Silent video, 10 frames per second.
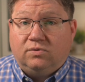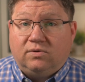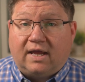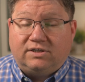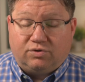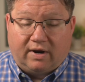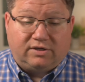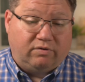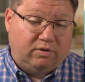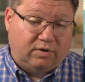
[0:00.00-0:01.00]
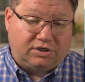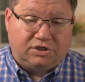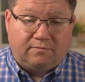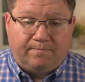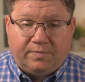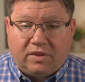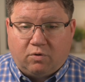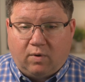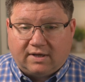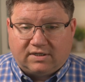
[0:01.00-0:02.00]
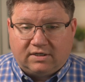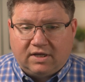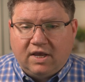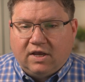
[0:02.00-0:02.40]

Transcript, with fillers: that directory, which there wasn't.